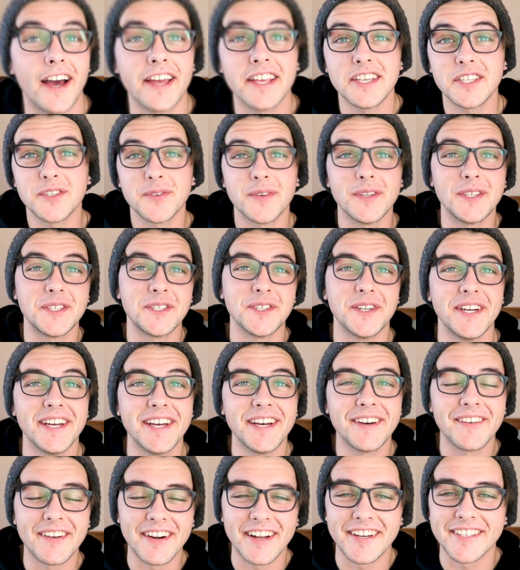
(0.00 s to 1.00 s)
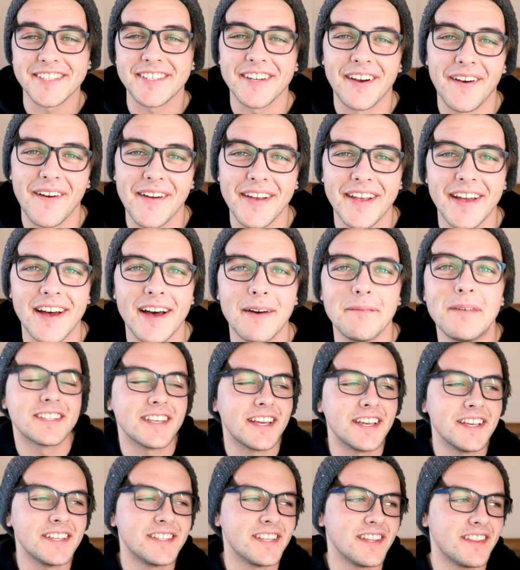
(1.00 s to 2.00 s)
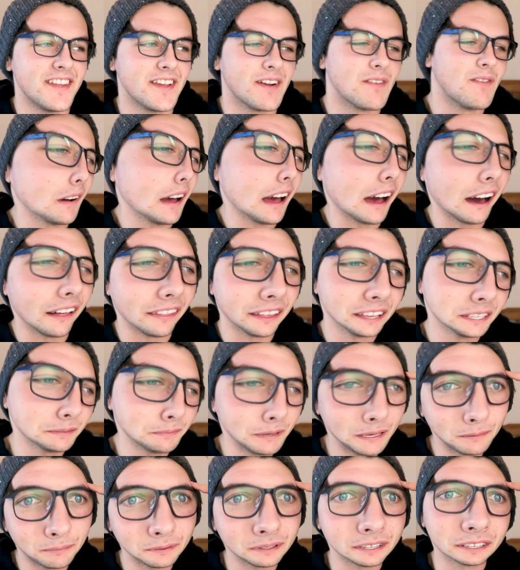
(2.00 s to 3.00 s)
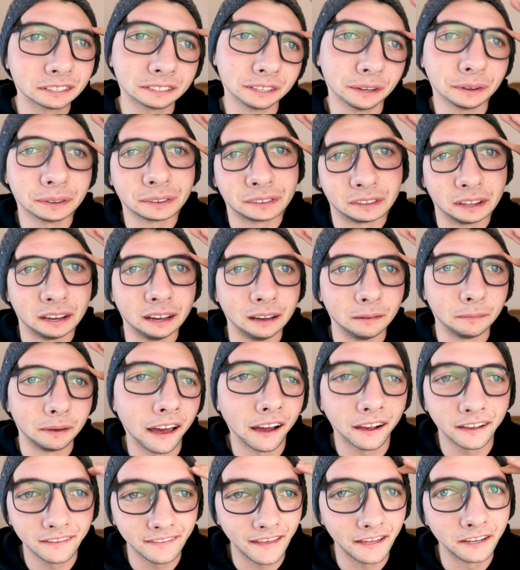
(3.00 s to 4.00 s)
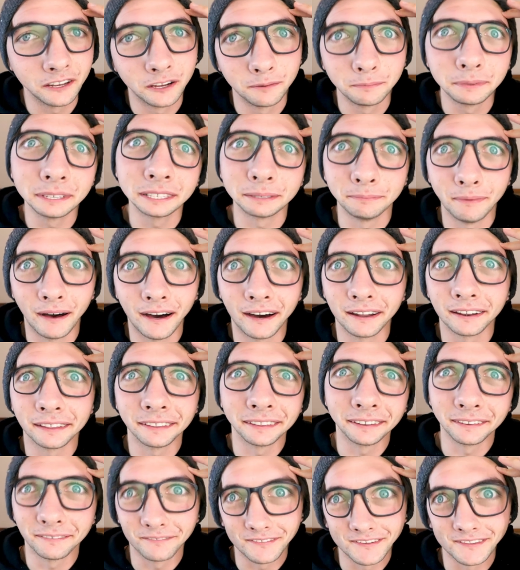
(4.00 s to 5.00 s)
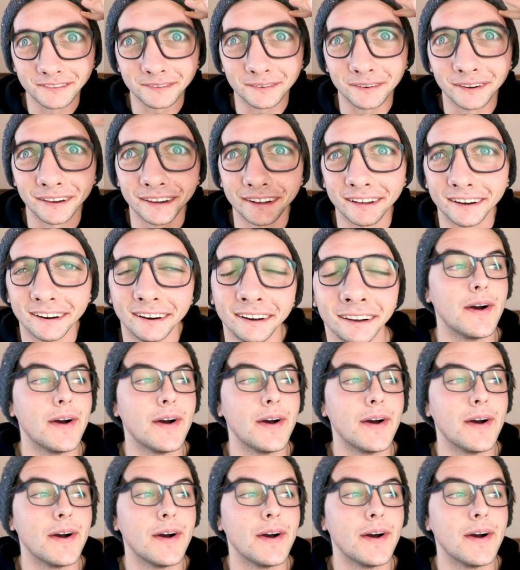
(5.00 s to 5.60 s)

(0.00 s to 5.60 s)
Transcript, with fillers: I used to enjoy it when I was growing up because I used to think, wow, these people are so dumb. How could they not be smarter than a fifth grader?